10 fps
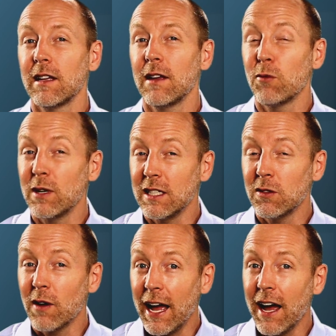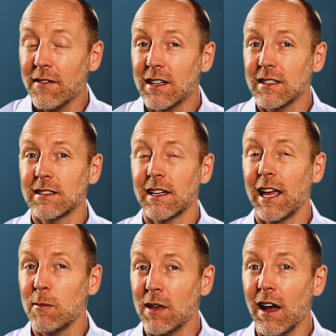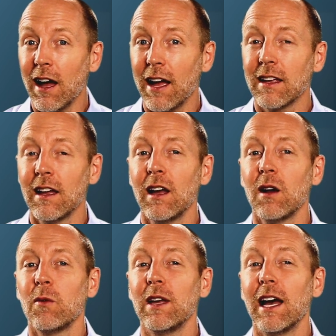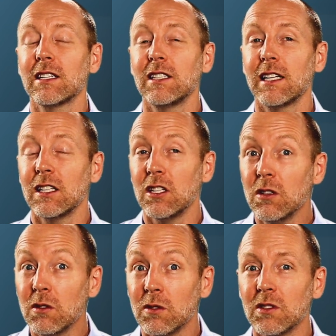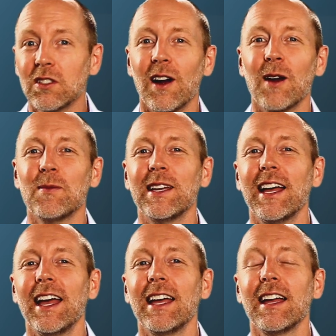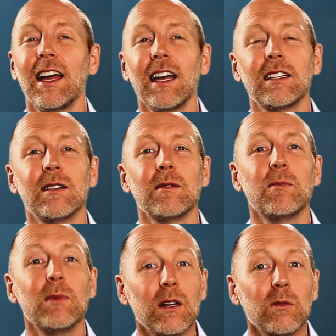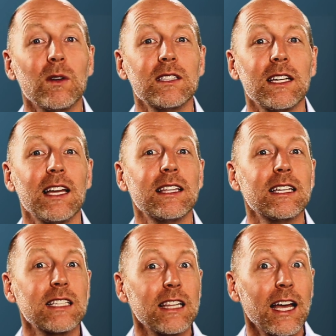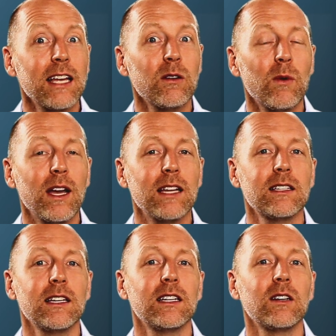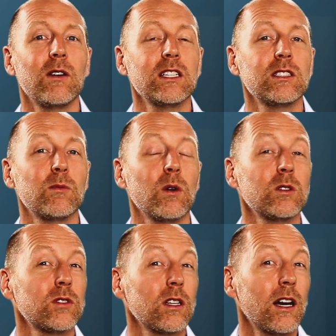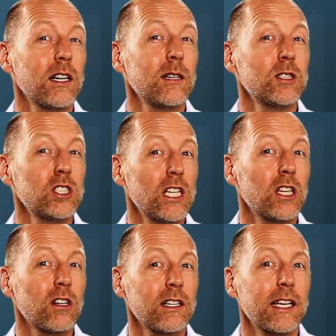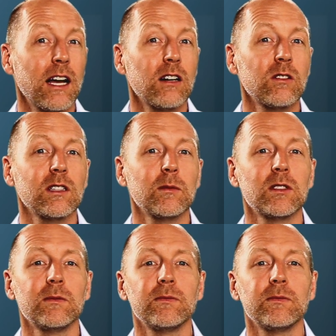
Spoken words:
When you don't have this API, we actually can use RPA to build, once again, this lightweight integration approach for a lot of your machine learning algorithms.